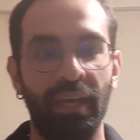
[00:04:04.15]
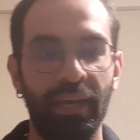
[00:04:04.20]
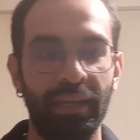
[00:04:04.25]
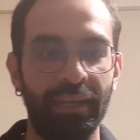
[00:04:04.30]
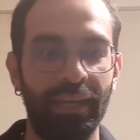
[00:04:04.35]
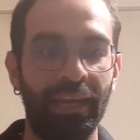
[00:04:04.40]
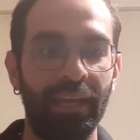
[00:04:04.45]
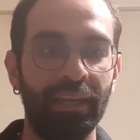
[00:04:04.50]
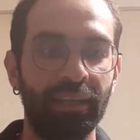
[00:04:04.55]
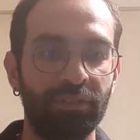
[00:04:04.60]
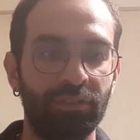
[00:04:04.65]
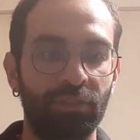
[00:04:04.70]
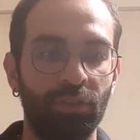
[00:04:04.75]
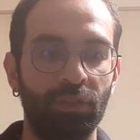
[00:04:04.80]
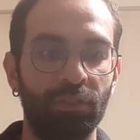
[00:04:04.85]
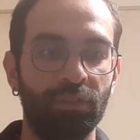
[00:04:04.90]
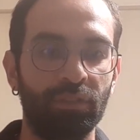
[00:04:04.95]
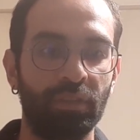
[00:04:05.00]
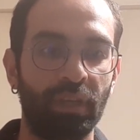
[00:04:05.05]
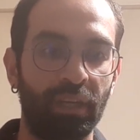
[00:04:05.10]
and
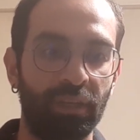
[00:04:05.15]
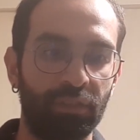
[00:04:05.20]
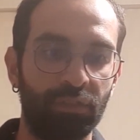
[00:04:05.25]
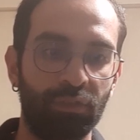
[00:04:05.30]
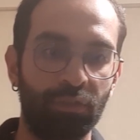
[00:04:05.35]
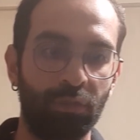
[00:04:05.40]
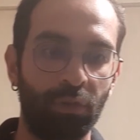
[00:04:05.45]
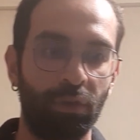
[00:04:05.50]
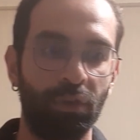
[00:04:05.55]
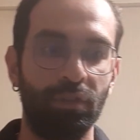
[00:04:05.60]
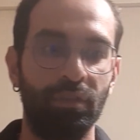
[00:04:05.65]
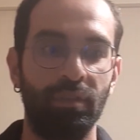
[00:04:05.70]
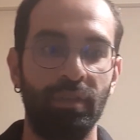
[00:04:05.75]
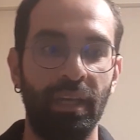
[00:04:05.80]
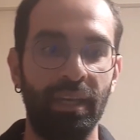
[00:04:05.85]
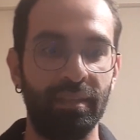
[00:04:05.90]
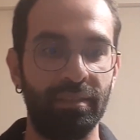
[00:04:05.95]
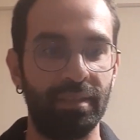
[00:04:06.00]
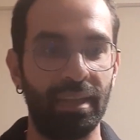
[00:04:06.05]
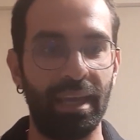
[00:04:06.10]
electrons are stored
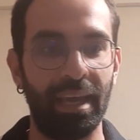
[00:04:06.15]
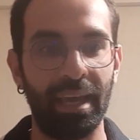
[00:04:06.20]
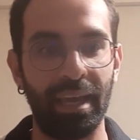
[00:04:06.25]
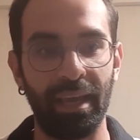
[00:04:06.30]
at